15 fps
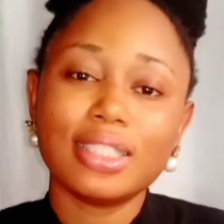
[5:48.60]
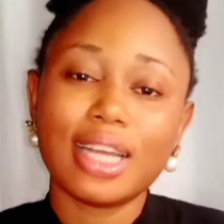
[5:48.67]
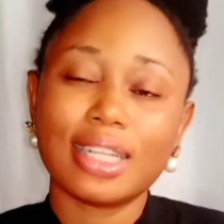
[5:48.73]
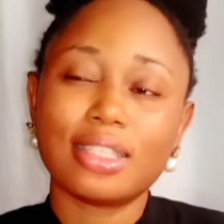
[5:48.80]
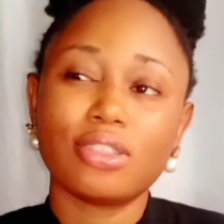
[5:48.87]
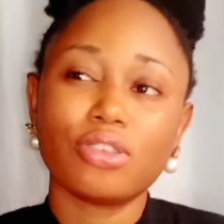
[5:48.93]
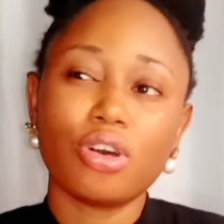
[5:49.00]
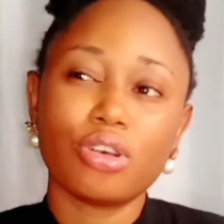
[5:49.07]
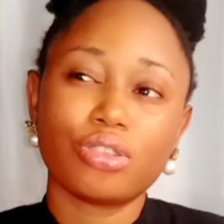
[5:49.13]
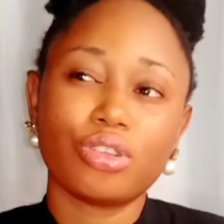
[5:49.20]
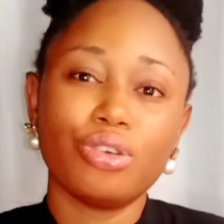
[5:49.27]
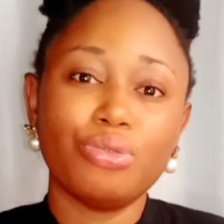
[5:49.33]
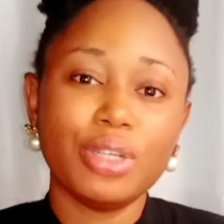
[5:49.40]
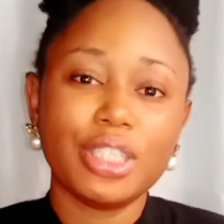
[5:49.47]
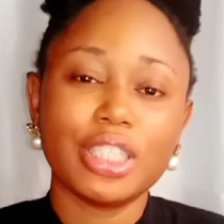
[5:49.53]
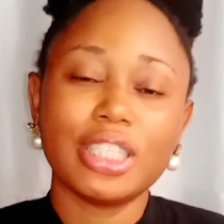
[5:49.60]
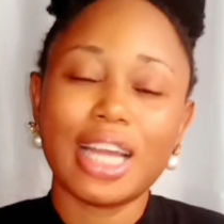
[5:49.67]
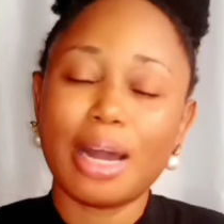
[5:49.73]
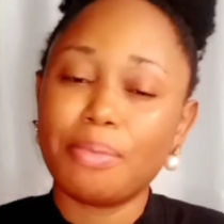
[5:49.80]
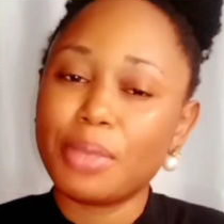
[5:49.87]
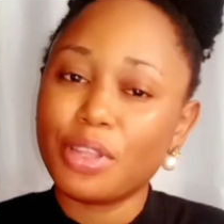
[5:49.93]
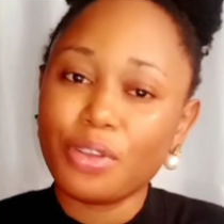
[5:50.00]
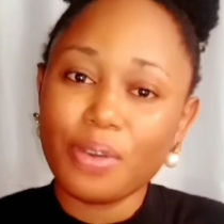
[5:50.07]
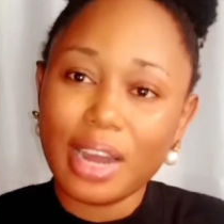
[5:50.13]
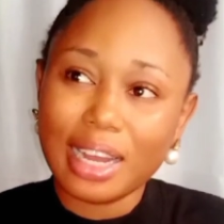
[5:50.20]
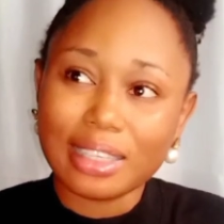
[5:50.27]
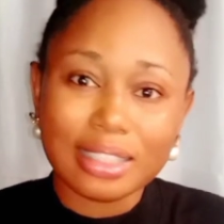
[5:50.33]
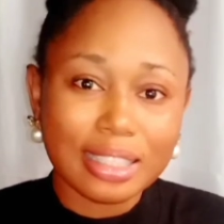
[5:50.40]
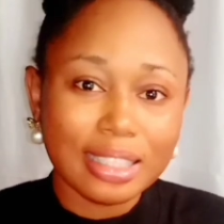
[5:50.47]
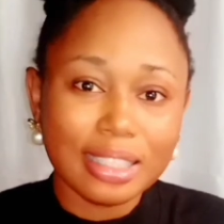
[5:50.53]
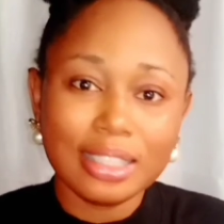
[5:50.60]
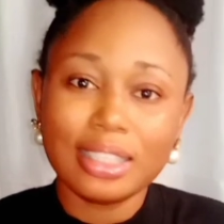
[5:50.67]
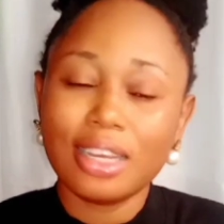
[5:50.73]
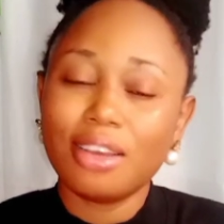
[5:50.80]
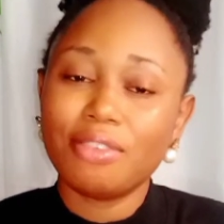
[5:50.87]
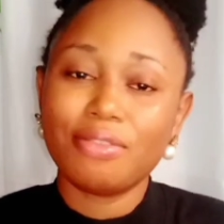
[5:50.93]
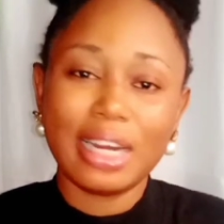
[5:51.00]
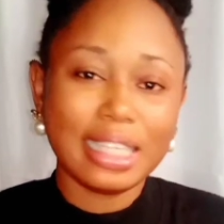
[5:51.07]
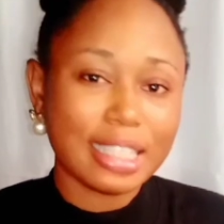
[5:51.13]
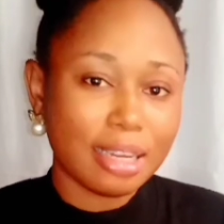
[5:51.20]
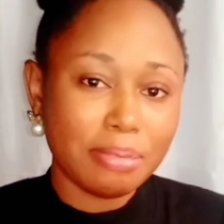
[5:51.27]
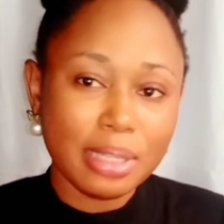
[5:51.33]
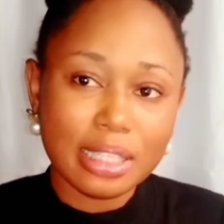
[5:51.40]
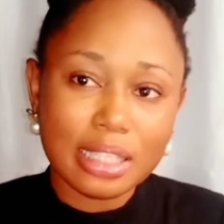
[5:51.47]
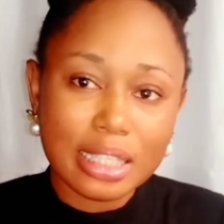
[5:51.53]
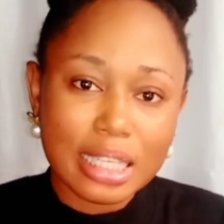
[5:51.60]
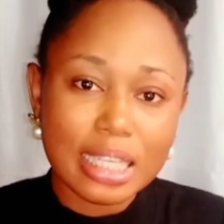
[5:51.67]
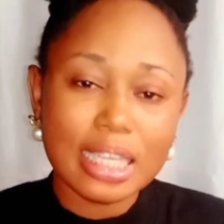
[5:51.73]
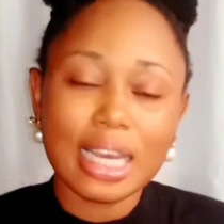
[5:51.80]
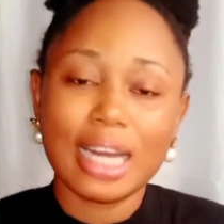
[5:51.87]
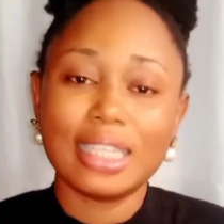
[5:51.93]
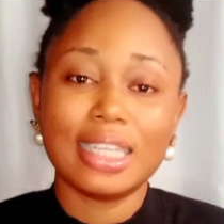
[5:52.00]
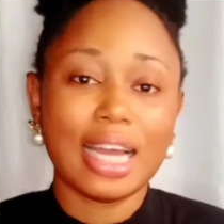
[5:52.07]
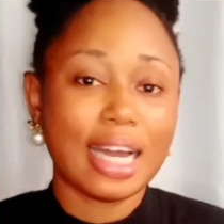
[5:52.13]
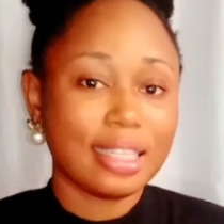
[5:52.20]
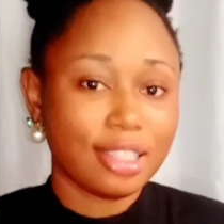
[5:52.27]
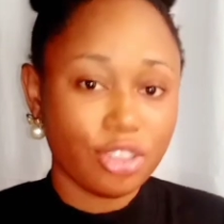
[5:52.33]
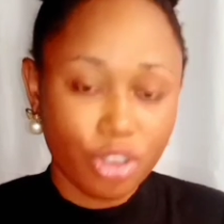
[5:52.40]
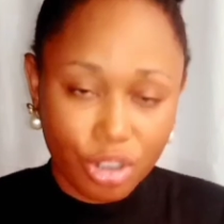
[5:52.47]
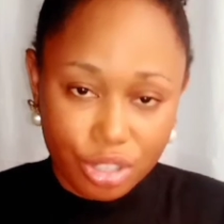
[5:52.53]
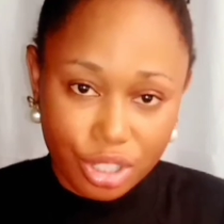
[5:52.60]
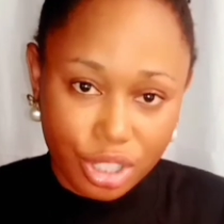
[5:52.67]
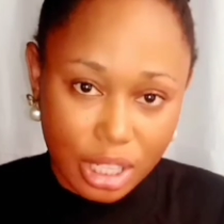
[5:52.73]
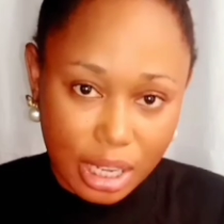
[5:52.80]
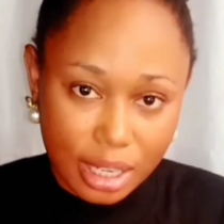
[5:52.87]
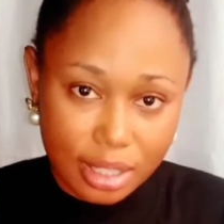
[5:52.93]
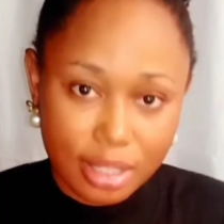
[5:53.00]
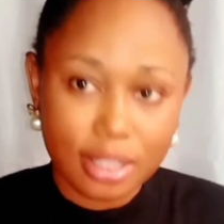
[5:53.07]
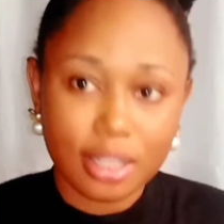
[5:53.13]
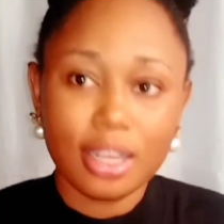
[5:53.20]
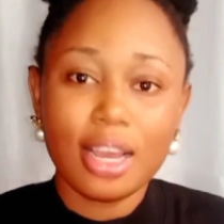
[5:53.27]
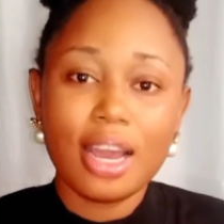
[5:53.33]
that is also rich in amino acid, vitamin C, and antioxidants.